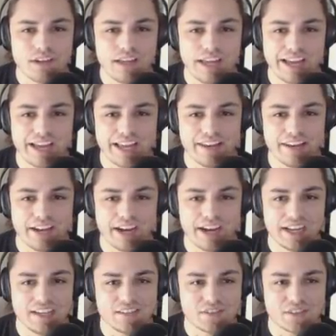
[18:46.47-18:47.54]
And uh,
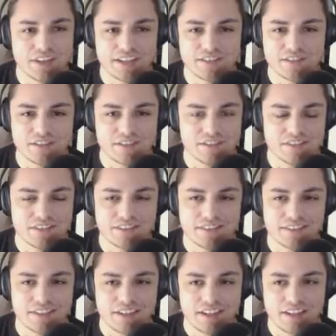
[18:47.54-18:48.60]
it's, it's,
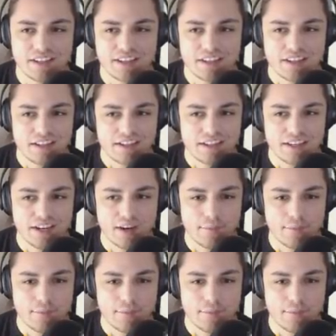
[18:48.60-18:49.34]
you know,